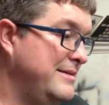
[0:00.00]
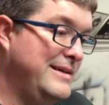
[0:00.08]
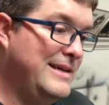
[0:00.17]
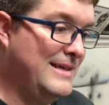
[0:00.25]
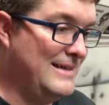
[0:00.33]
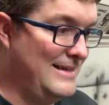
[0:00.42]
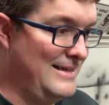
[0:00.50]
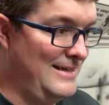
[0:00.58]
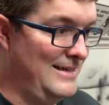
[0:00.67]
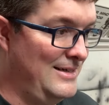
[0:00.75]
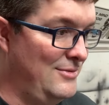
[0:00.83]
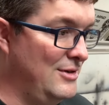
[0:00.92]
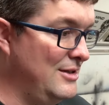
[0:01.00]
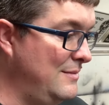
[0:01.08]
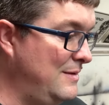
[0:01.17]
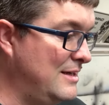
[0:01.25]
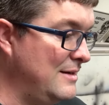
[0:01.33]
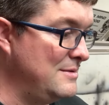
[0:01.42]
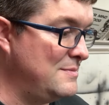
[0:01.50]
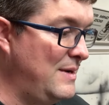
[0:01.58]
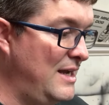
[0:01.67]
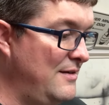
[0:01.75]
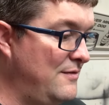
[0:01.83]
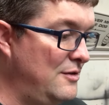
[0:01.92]
it really becomes
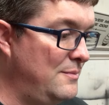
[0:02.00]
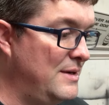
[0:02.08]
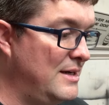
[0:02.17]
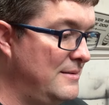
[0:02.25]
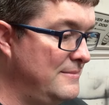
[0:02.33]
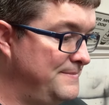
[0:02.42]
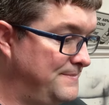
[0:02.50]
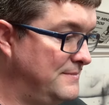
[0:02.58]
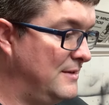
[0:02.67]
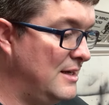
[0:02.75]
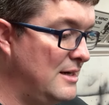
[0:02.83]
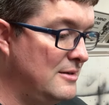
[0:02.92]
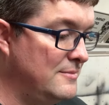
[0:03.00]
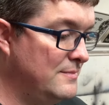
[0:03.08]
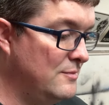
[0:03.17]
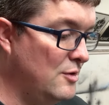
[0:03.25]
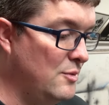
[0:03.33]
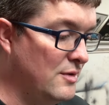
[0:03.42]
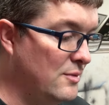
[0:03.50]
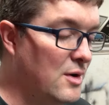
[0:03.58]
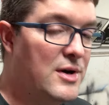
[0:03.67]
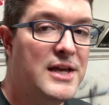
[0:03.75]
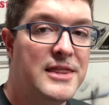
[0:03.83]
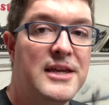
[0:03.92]
painful. But, you know,
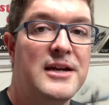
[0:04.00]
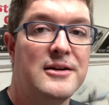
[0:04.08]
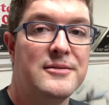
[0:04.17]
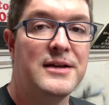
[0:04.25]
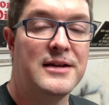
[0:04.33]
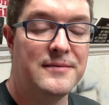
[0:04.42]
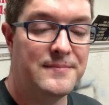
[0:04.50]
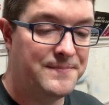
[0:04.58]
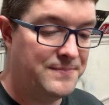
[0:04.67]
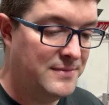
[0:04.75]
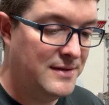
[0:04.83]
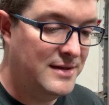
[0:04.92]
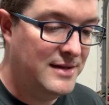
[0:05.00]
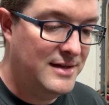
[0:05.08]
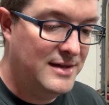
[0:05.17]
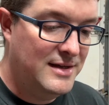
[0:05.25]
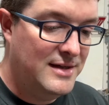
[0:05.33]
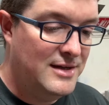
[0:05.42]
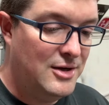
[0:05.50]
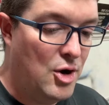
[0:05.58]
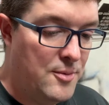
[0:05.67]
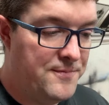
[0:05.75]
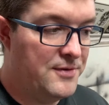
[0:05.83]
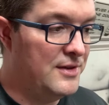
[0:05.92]
we'll get there, and
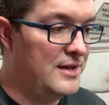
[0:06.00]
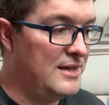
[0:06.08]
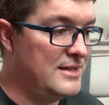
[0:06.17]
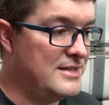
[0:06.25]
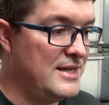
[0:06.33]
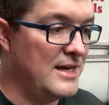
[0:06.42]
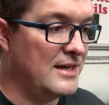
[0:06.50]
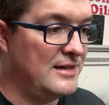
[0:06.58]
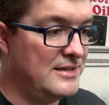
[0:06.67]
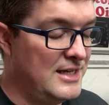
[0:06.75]
hopefully it's not going to